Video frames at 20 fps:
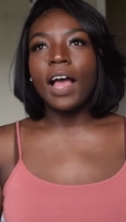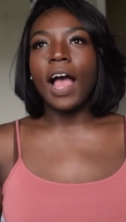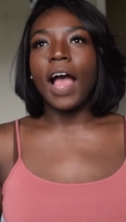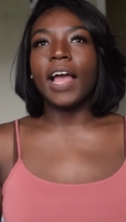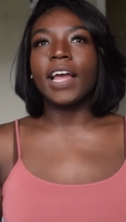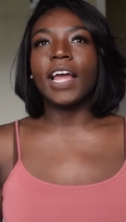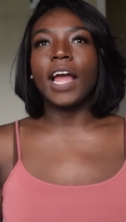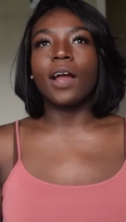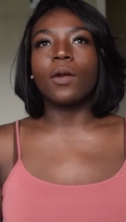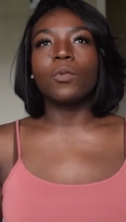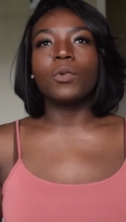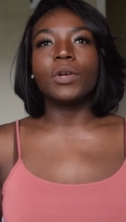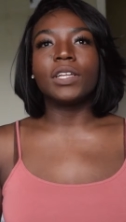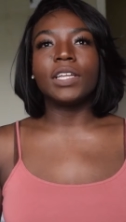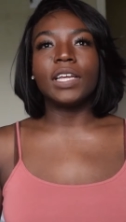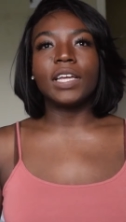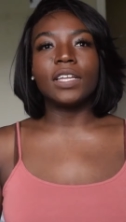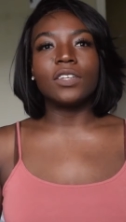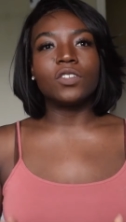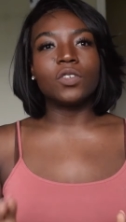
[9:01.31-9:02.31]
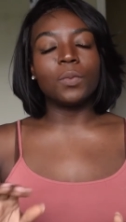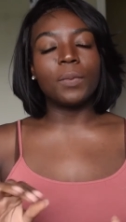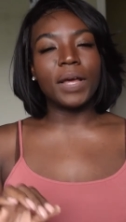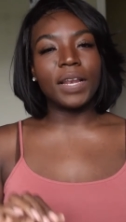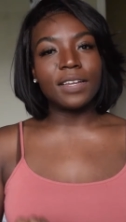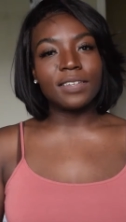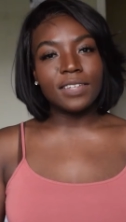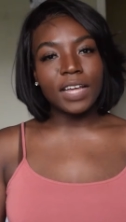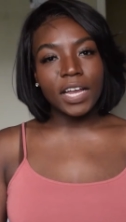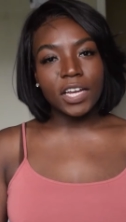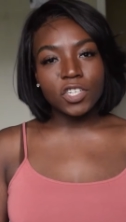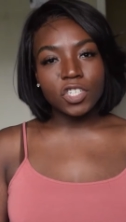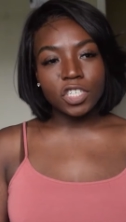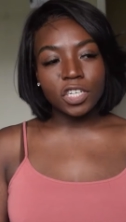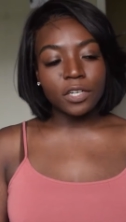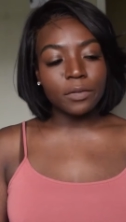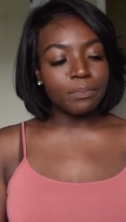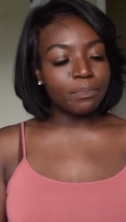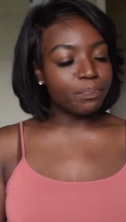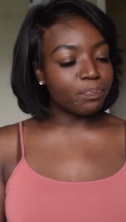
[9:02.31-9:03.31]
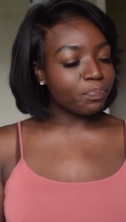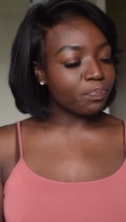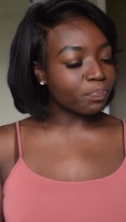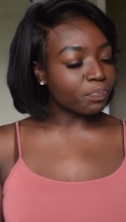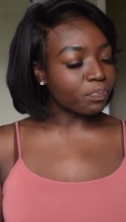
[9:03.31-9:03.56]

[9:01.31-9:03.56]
I got really into meditation,